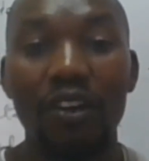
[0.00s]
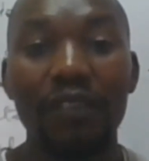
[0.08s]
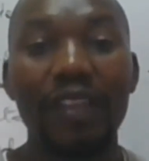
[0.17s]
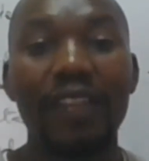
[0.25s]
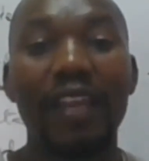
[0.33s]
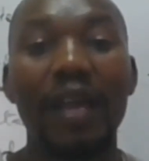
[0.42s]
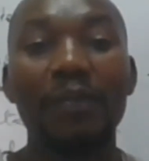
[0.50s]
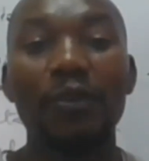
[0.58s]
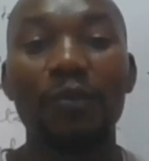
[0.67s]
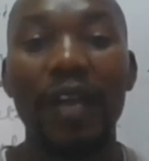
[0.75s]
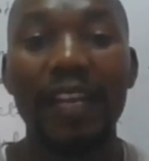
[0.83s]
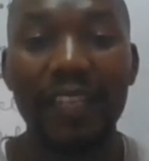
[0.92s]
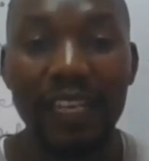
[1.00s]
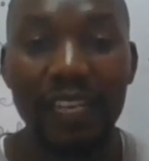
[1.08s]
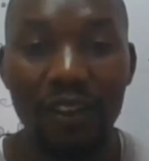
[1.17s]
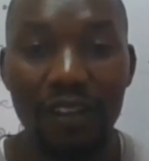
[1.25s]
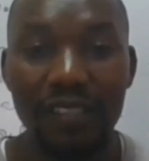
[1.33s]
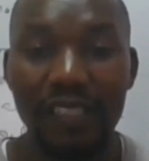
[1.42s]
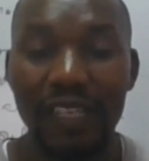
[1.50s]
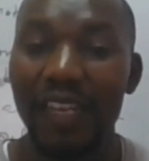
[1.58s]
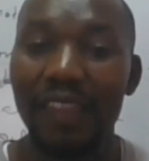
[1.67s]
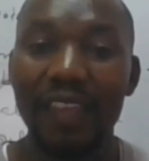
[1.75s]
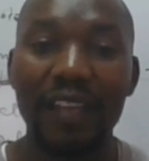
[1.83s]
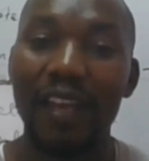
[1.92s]
or even the laptop can get lost.
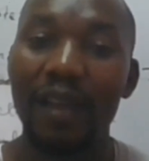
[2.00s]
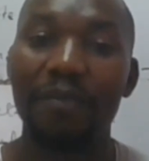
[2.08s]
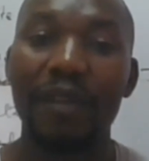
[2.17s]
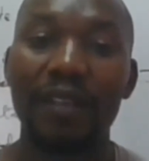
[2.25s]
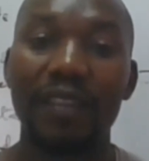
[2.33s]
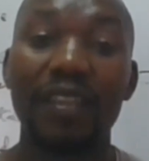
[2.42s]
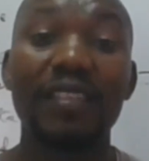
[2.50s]
Anything can happen.